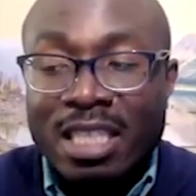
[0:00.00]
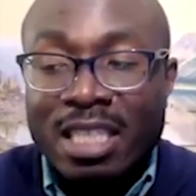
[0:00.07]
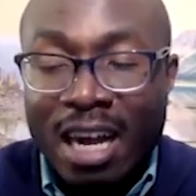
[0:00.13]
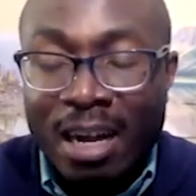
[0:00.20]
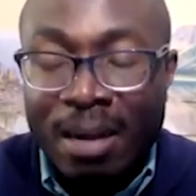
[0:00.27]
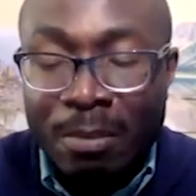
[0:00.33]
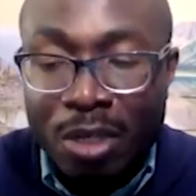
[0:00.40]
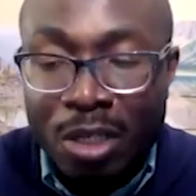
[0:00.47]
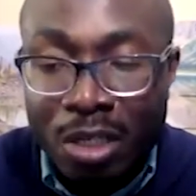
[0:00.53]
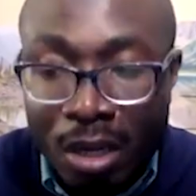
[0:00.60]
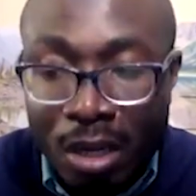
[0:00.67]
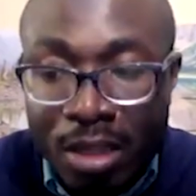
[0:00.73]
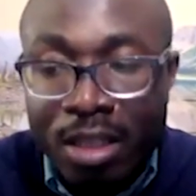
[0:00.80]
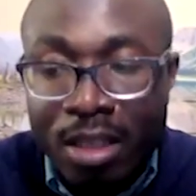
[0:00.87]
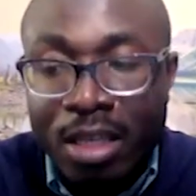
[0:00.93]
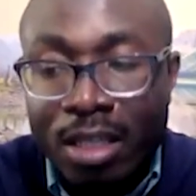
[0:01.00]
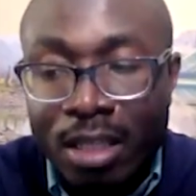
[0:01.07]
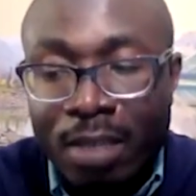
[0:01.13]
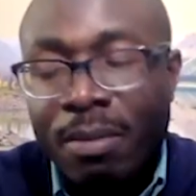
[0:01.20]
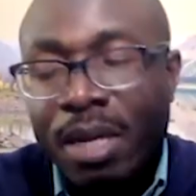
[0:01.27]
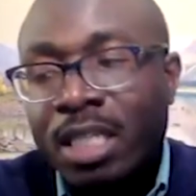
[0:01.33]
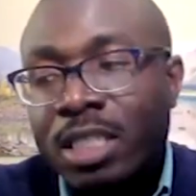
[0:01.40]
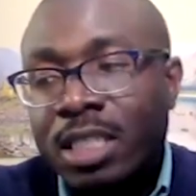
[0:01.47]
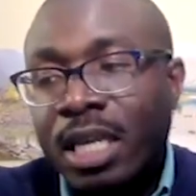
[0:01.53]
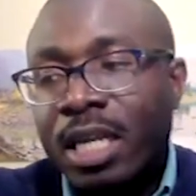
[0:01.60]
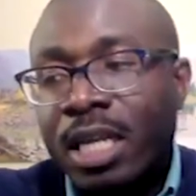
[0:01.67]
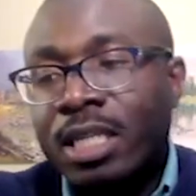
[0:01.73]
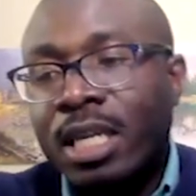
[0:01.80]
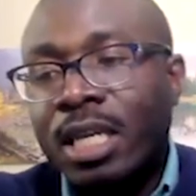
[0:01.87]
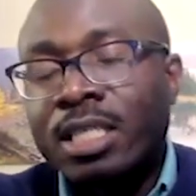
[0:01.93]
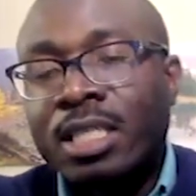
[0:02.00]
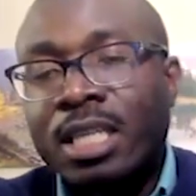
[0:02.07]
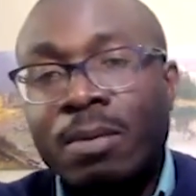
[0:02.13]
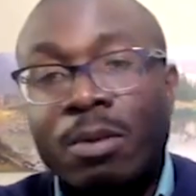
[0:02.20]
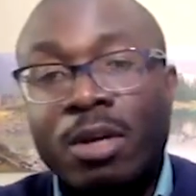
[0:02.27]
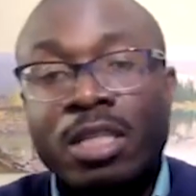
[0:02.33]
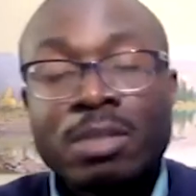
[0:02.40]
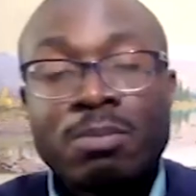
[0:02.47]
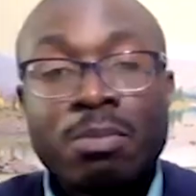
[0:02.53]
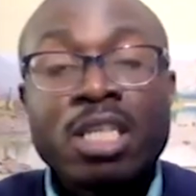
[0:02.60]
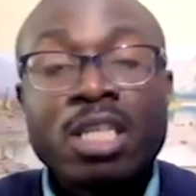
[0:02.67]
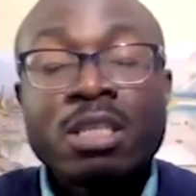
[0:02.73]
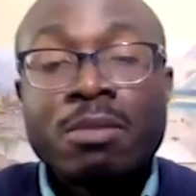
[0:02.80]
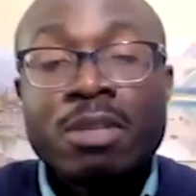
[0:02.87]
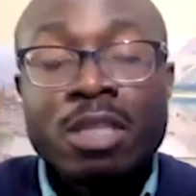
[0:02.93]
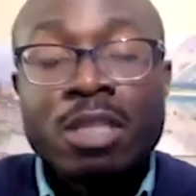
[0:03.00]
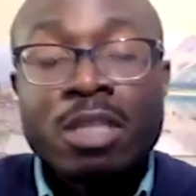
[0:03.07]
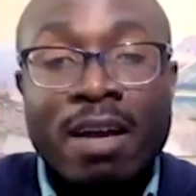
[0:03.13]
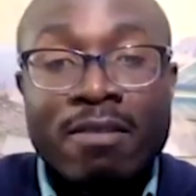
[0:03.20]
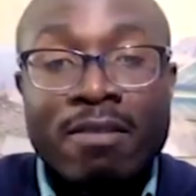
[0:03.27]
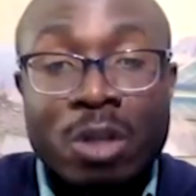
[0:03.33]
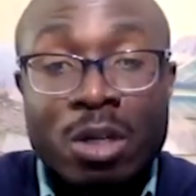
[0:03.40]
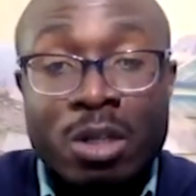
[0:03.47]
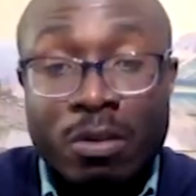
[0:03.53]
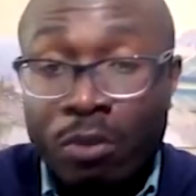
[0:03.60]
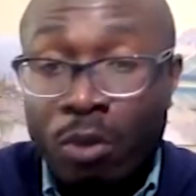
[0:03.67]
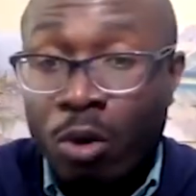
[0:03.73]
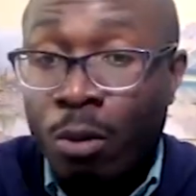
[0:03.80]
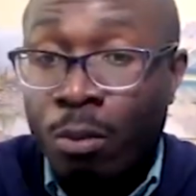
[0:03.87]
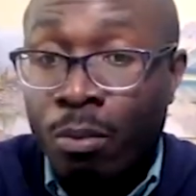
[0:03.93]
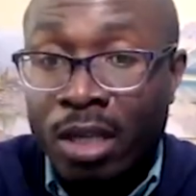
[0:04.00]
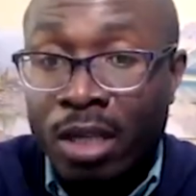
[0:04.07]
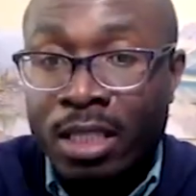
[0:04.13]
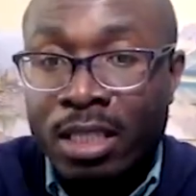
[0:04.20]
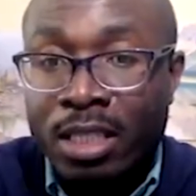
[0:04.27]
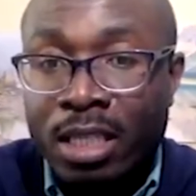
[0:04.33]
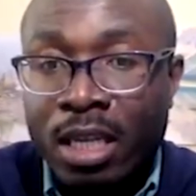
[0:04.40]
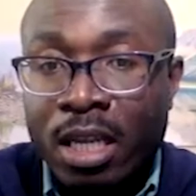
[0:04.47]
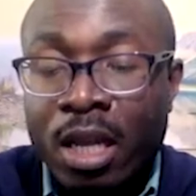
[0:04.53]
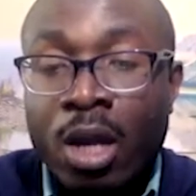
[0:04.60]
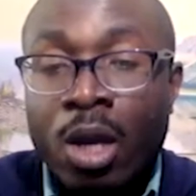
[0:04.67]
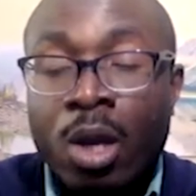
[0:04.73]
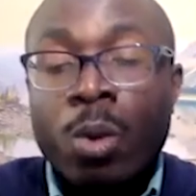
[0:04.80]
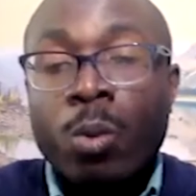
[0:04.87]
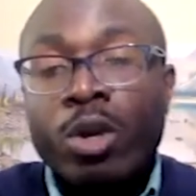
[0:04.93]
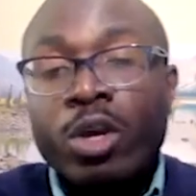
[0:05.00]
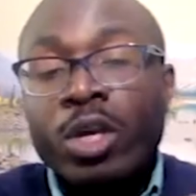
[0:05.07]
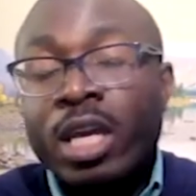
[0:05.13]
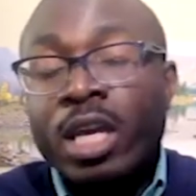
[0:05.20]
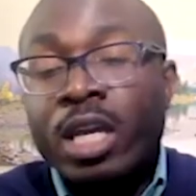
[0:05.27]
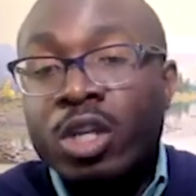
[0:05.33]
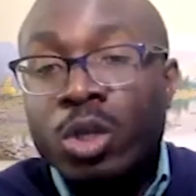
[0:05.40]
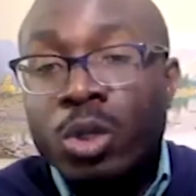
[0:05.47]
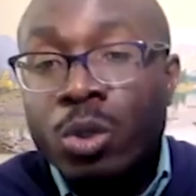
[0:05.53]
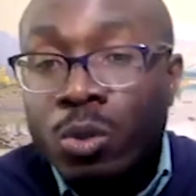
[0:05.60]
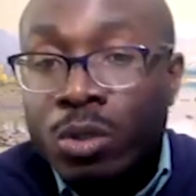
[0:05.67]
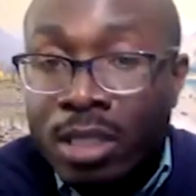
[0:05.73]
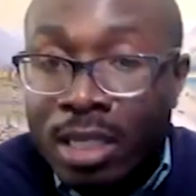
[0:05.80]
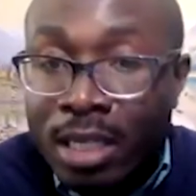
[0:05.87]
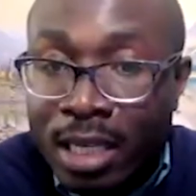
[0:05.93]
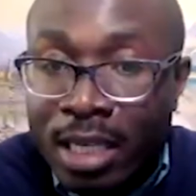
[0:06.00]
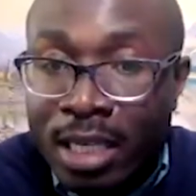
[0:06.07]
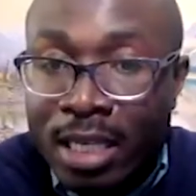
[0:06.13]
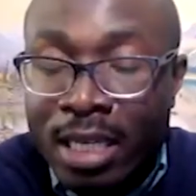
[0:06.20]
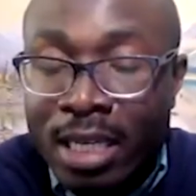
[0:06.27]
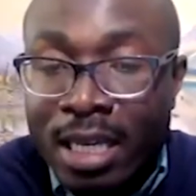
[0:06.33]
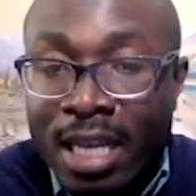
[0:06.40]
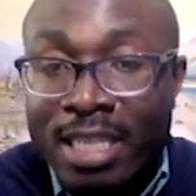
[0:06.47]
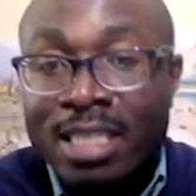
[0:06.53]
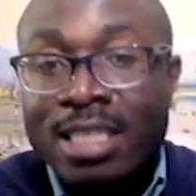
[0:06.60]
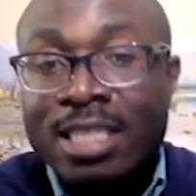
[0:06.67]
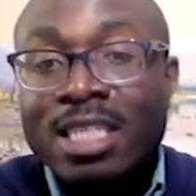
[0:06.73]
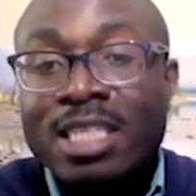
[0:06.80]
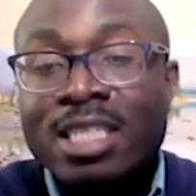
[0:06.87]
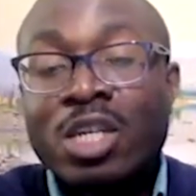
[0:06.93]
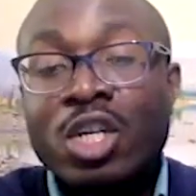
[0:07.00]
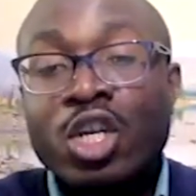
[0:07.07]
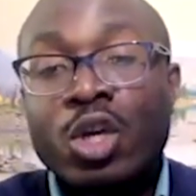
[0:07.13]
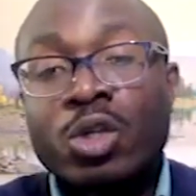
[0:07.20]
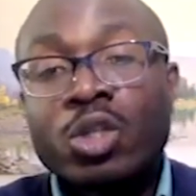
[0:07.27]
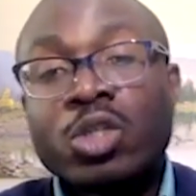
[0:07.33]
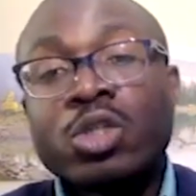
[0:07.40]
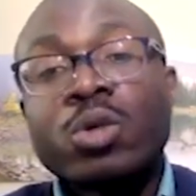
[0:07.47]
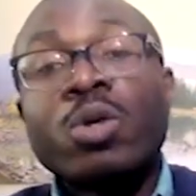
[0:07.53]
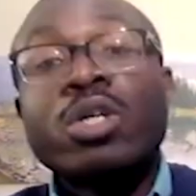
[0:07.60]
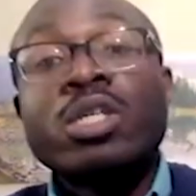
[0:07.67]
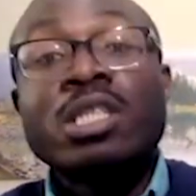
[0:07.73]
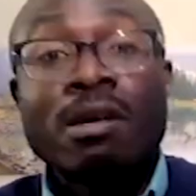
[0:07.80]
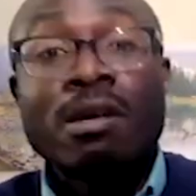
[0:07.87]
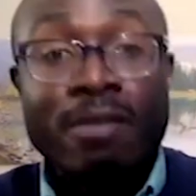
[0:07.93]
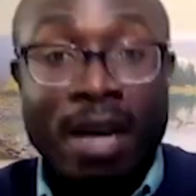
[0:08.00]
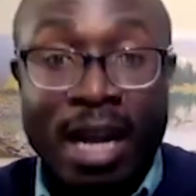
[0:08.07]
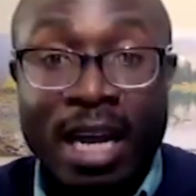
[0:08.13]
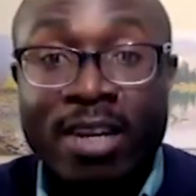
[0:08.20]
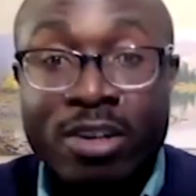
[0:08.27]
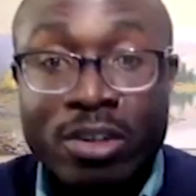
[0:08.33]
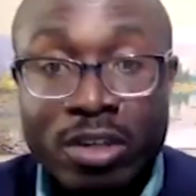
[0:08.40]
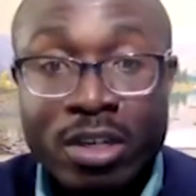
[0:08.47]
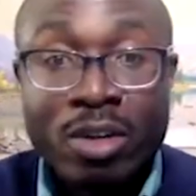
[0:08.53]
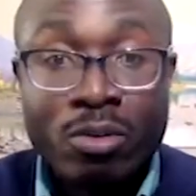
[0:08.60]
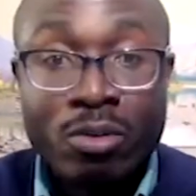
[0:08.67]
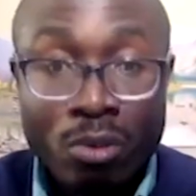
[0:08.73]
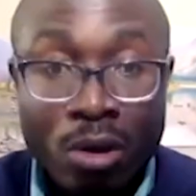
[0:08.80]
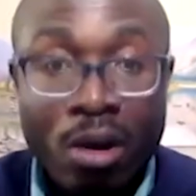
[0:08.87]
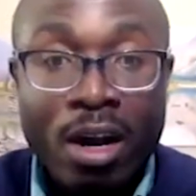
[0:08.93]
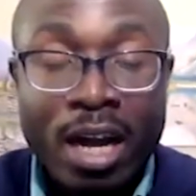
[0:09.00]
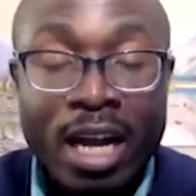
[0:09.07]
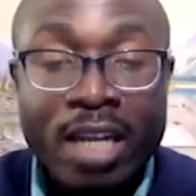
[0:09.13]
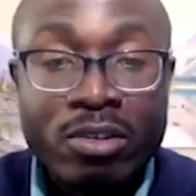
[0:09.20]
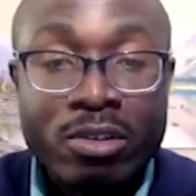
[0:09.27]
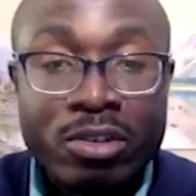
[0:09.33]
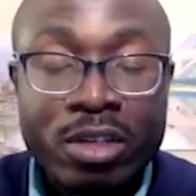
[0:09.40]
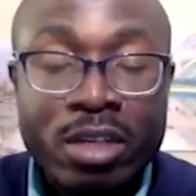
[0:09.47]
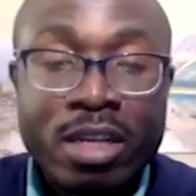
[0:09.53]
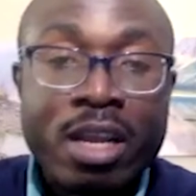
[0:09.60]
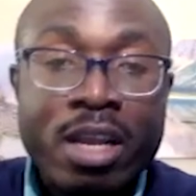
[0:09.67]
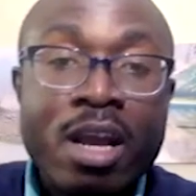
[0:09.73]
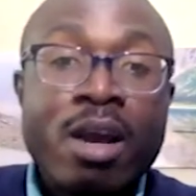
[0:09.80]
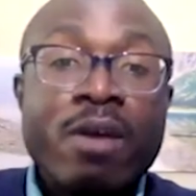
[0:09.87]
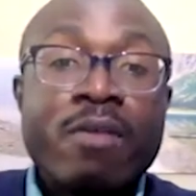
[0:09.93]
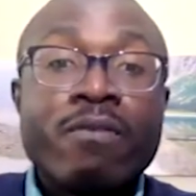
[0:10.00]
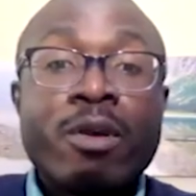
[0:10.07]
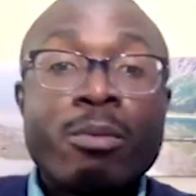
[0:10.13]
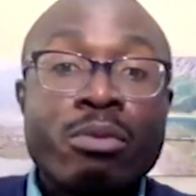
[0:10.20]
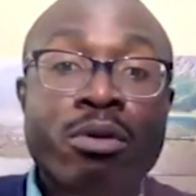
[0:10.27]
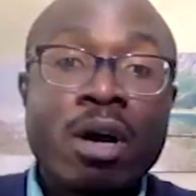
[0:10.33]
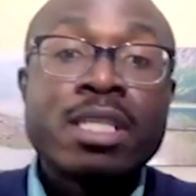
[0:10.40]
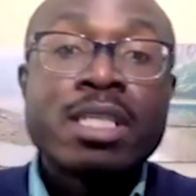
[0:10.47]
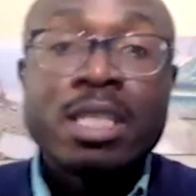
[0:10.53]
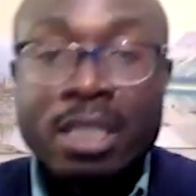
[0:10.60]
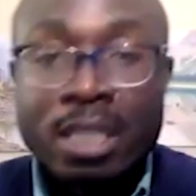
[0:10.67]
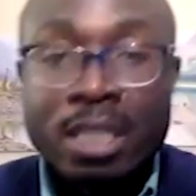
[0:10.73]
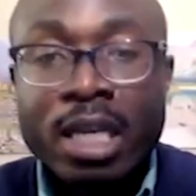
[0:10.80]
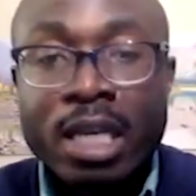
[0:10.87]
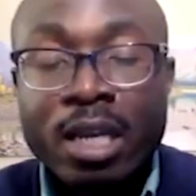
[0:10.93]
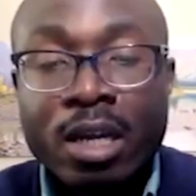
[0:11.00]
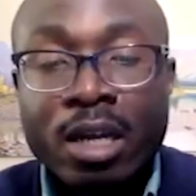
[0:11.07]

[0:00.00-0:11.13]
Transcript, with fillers: um, done the, the bench scale test yet, but it's possible to have sort of co-processing where you can use lignin as essentially your source of hydrogen, raw hydrogen for processing,